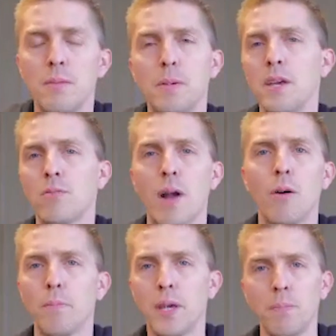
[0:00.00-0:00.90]
and be
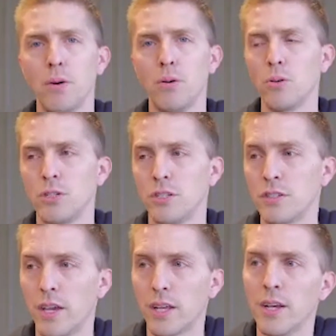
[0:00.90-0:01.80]
around people who are
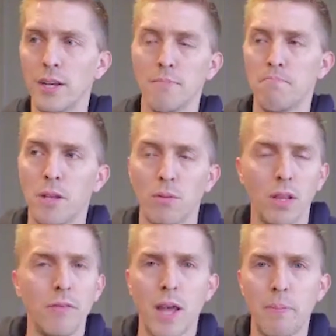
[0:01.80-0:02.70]
just like,
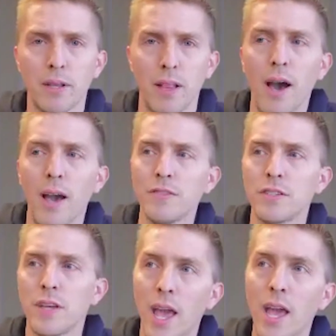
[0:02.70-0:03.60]
living epic
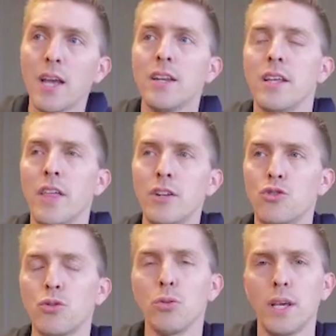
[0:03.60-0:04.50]
lives, and they
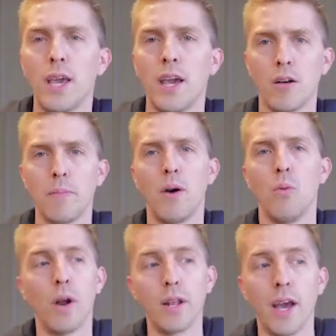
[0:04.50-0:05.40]
truly care about
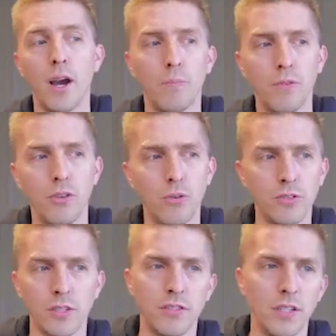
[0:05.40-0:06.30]
wanting to help you
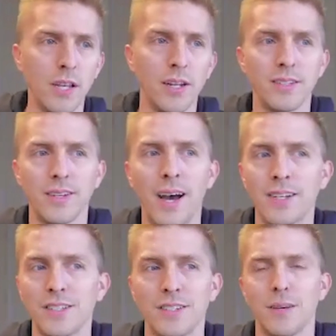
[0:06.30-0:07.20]
succeed. And it's
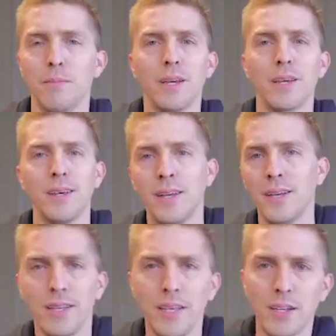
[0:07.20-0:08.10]
not just some like
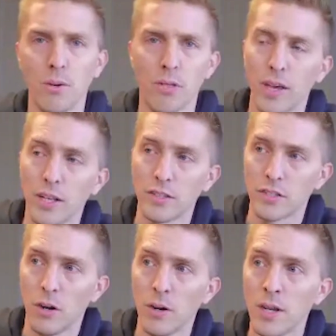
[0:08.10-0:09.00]
ego thing. And
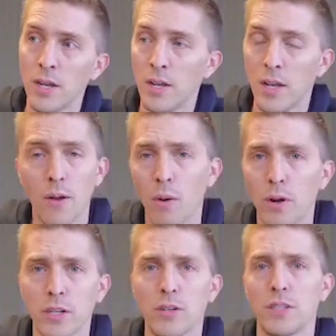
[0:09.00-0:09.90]
so anyway, I
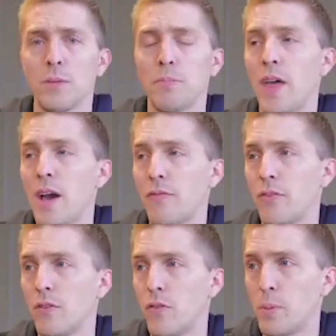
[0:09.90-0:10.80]
want to create something that
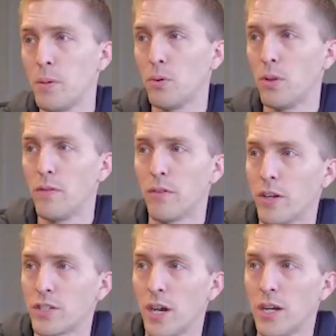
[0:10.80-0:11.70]
for people who live in the
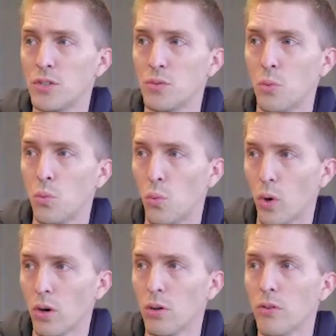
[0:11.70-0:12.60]
franchise
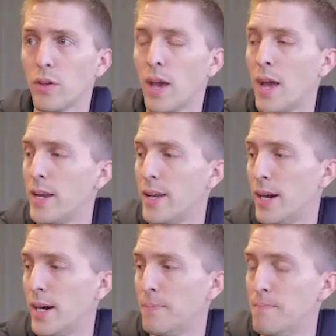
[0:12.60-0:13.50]
world. And
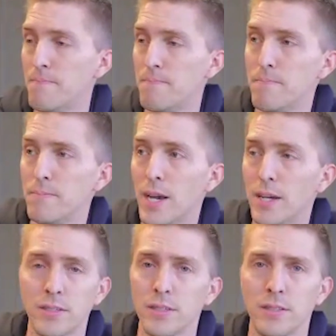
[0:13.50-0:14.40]
yeah,
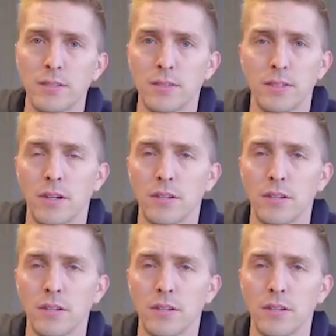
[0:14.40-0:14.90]
it's